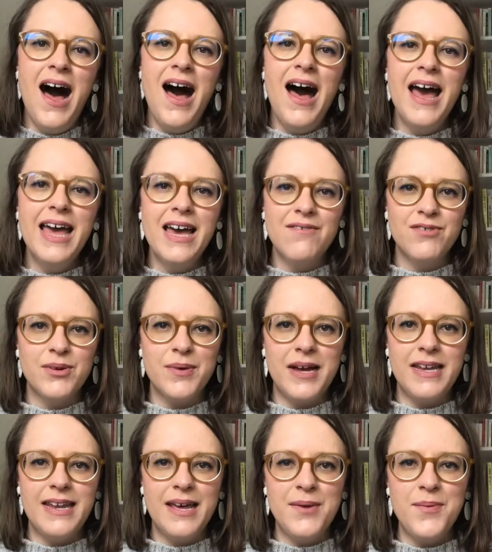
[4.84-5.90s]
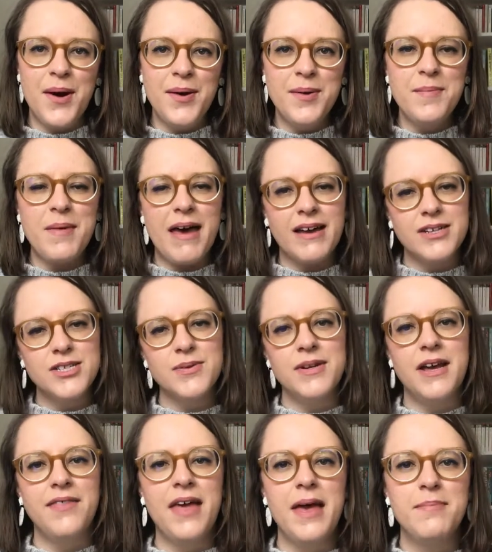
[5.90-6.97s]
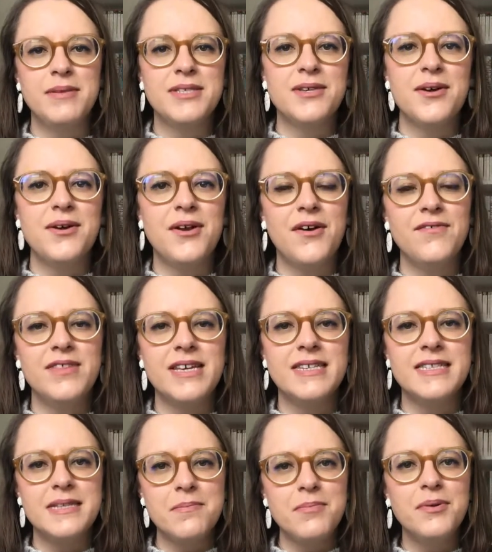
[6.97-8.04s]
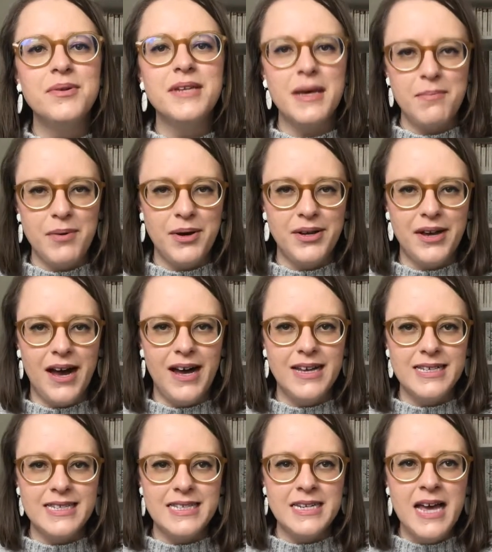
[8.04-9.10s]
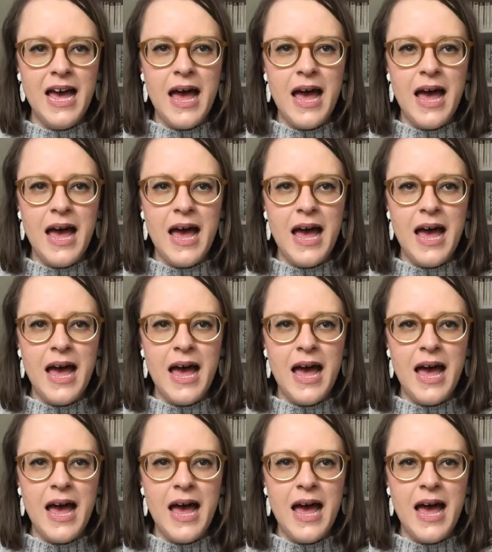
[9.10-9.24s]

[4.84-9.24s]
Hi everyone, and welcome back to another episode of the Simple Knit podcast.